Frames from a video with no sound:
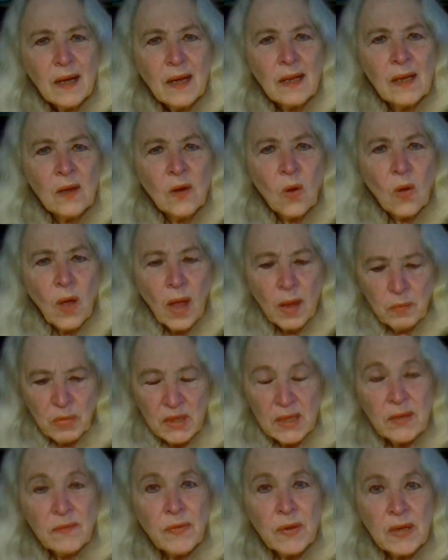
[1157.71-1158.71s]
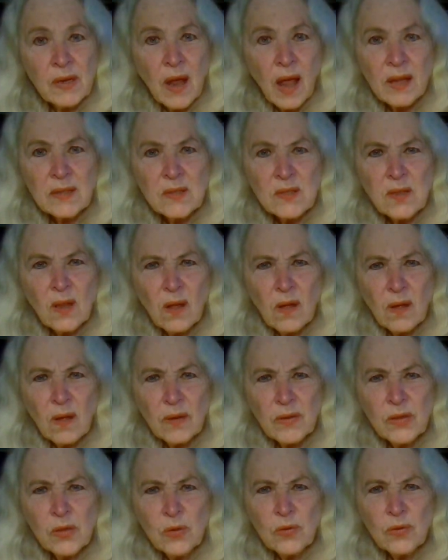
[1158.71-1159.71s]
I believe in God's law,
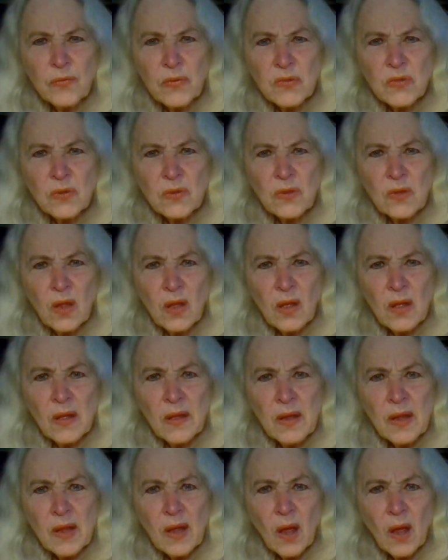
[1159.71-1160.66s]
universal law,